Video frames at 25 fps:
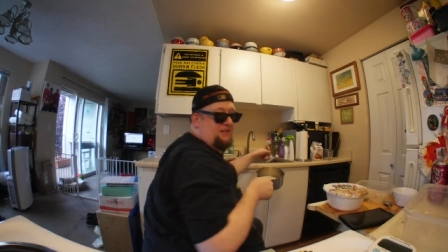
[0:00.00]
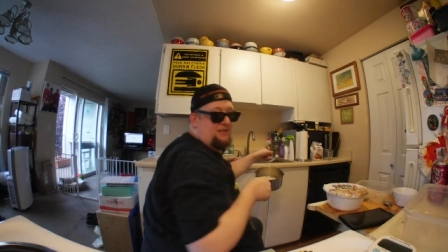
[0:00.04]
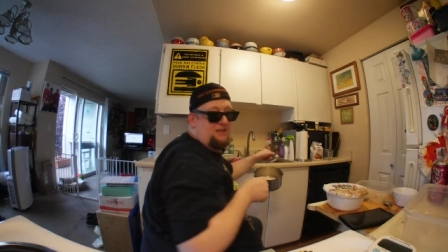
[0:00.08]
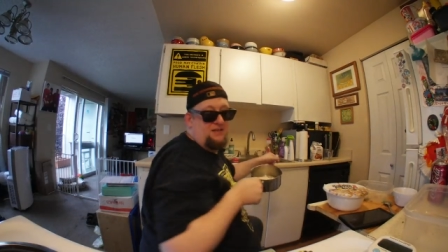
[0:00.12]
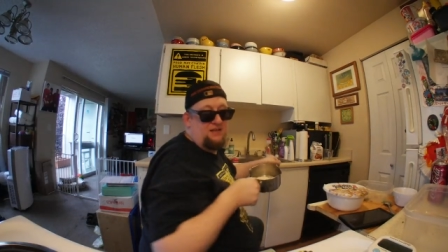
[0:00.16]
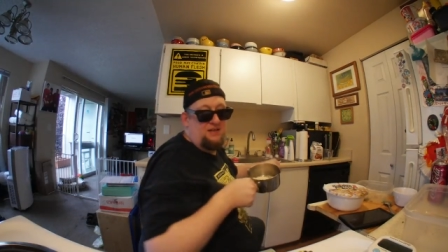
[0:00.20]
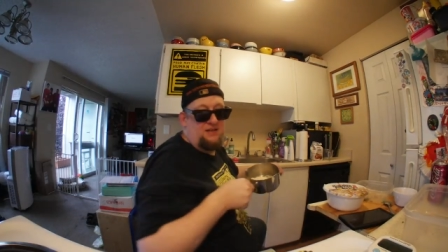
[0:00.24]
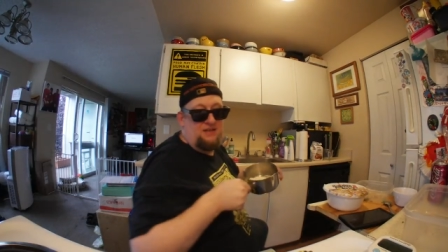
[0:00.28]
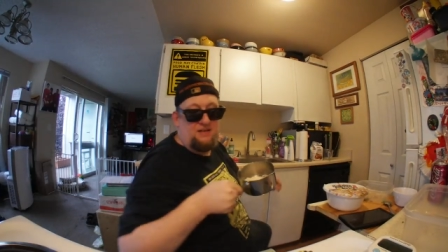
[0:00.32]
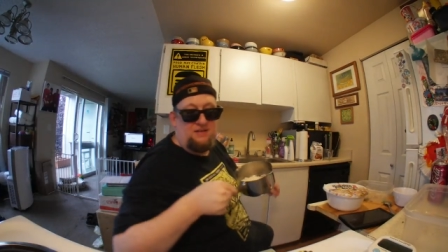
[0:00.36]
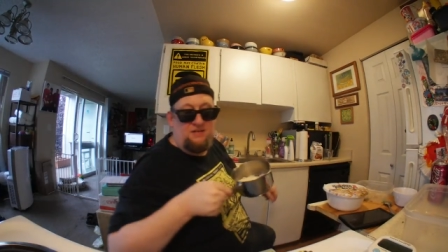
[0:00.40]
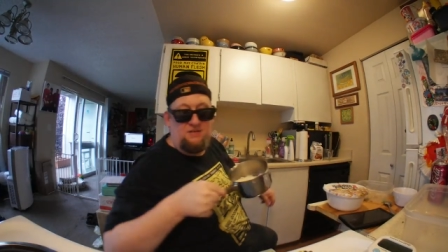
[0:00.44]

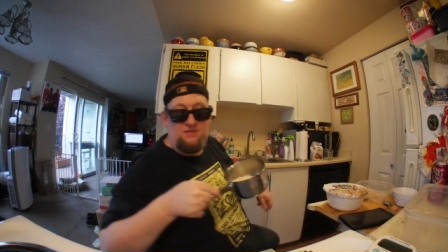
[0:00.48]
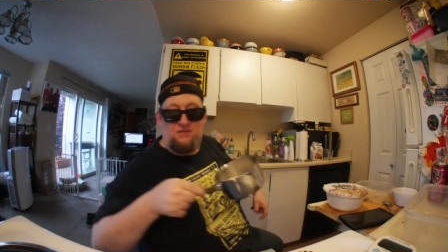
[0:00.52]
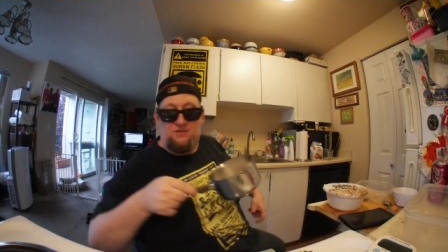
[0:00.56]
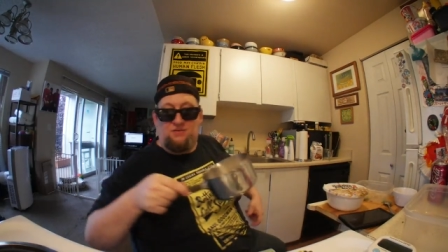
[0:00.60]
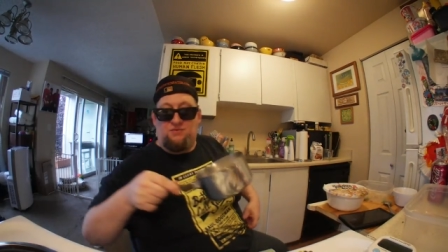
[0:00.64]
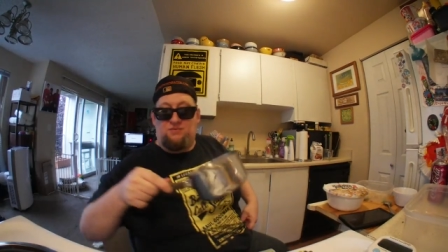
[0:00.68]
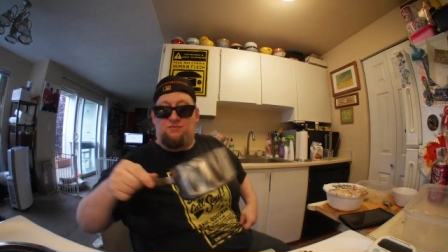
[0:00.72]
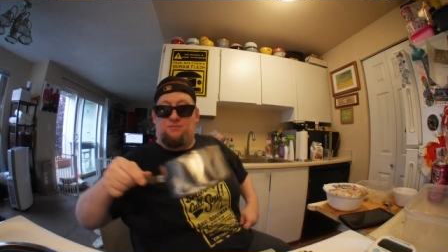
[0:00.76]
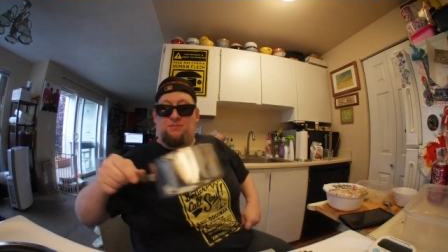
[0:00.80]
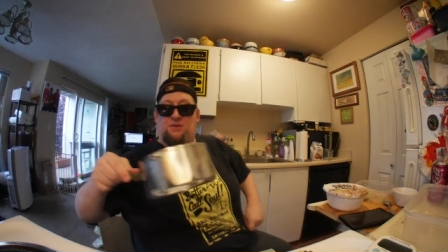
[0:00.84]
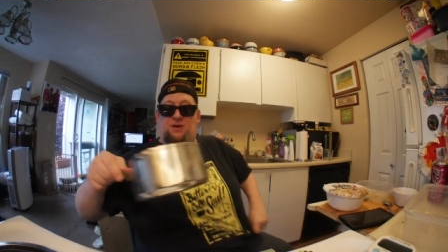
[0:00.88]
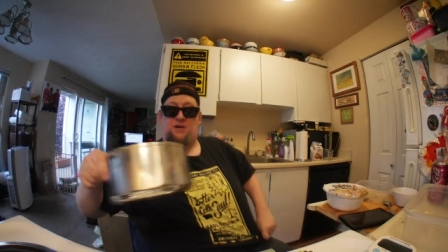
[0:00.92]
the
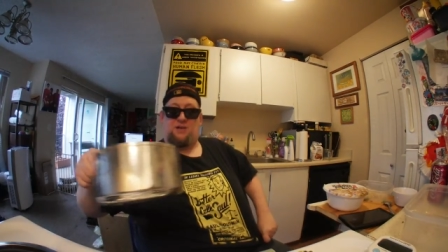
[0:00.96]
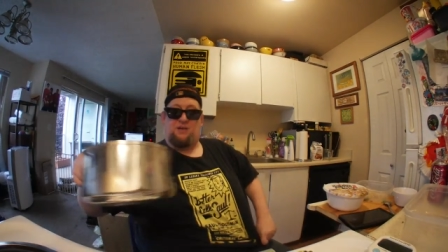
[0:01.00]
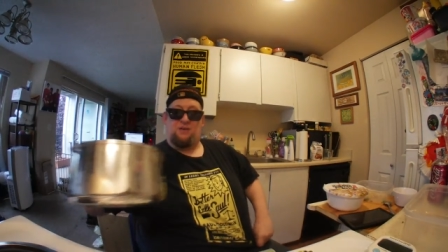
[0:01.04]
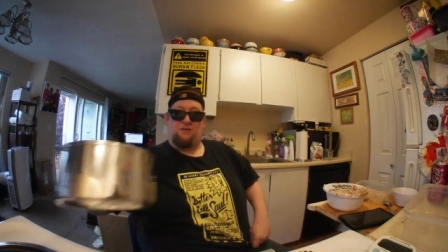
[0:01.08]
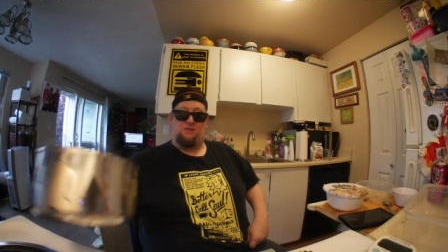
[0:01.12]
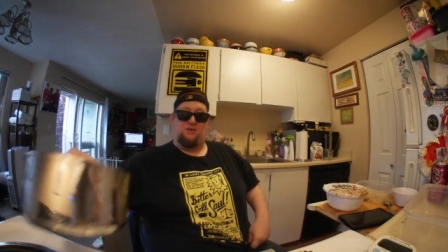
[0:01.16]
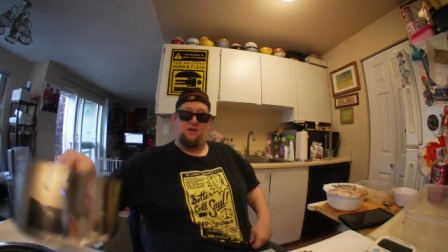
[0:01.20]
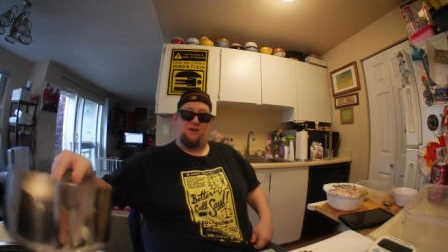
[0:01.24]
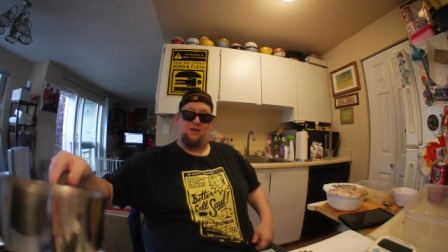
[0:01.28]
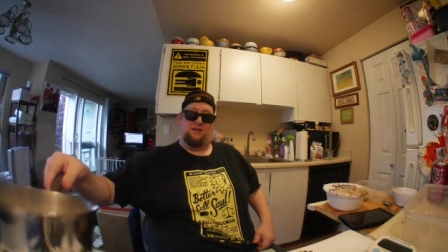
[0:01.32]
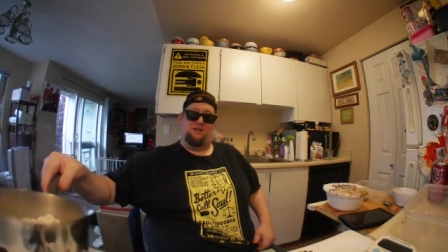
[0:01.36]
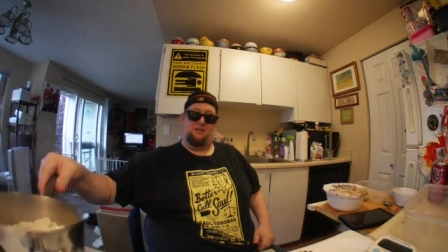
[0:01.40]
Umai
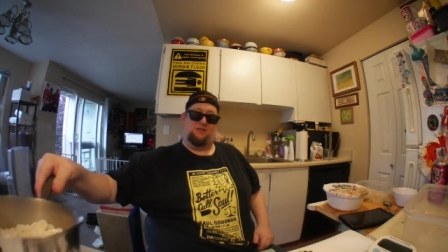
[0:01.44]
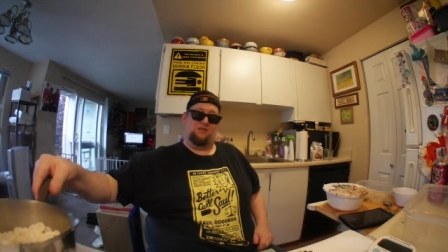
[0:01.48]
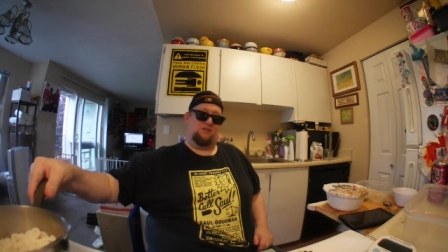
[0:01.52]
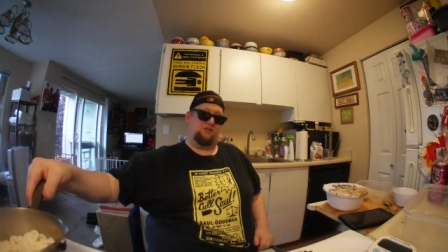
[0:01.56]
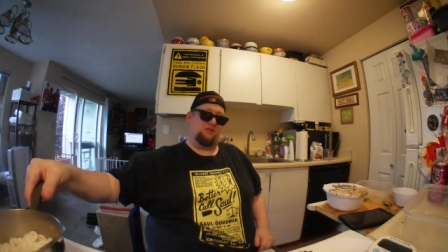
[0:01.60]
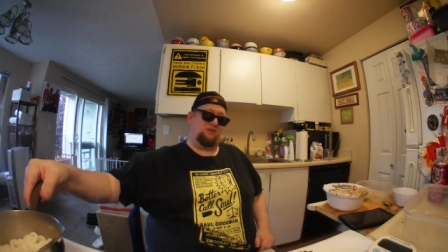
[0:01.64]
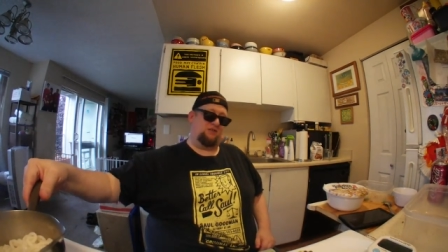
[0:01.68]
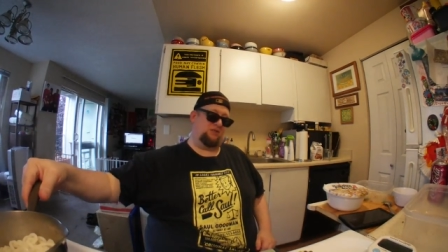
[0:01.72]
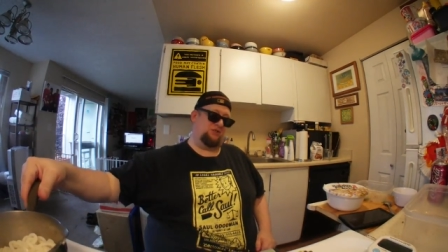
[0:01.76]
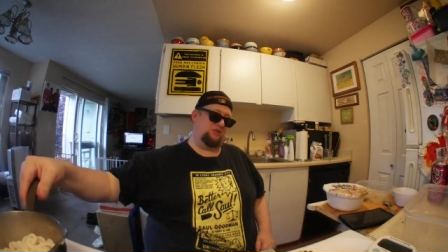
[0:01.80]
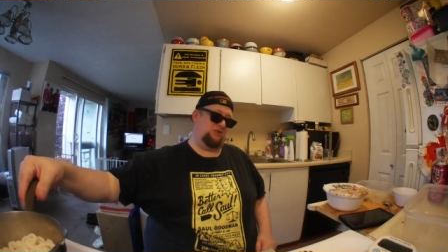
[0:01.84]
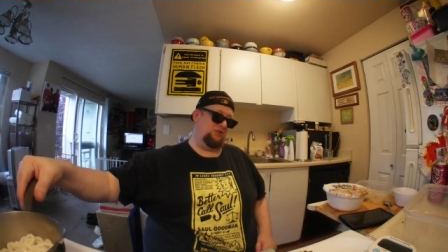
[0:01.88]
Crate
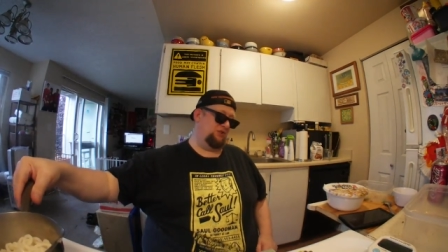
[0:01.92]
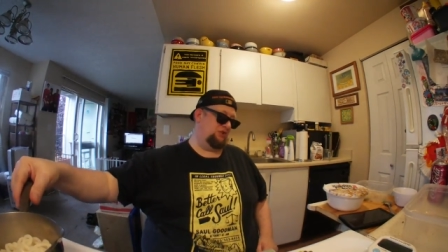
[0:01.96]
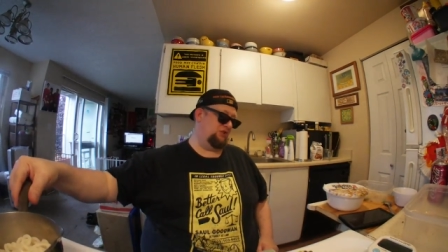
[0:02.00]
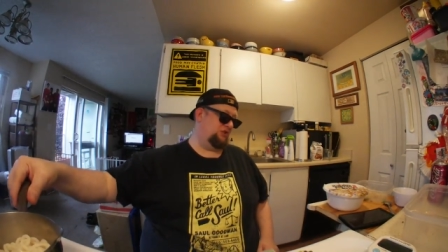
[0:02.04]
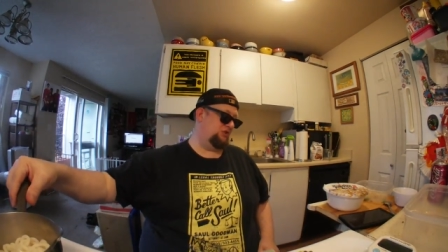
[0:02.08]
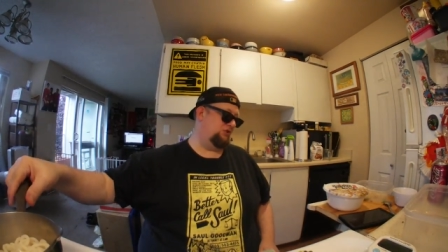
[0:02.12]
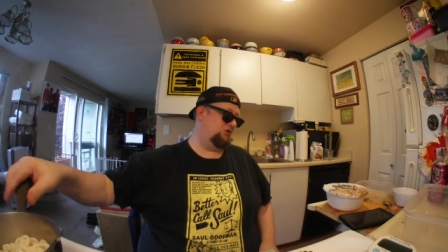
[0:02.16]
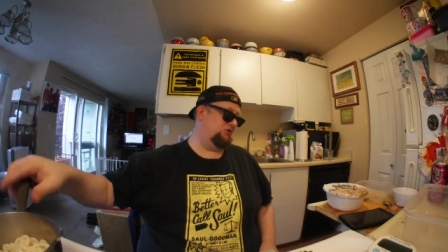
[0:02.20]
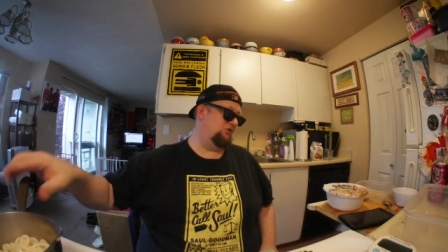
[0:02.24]
instructions